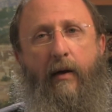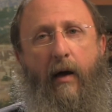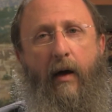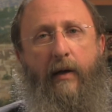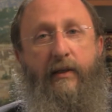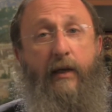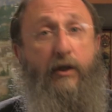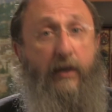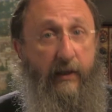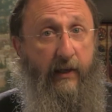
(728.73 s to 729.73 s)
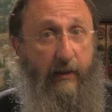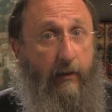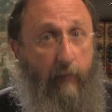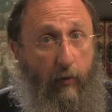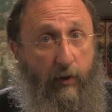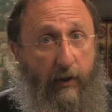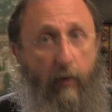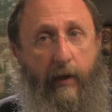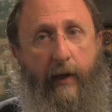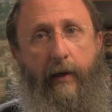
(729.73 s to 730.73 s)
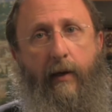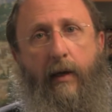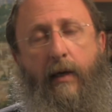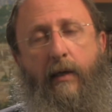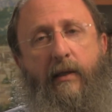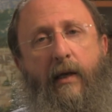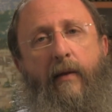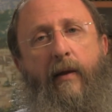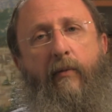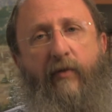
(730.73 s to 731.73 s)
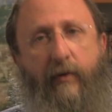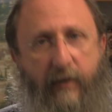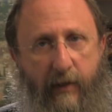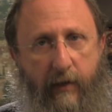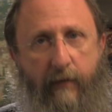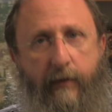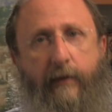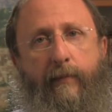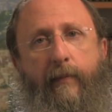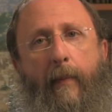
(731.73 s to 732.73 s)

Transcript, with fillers: God essentially says to Moshe, okay, send them for yourselves,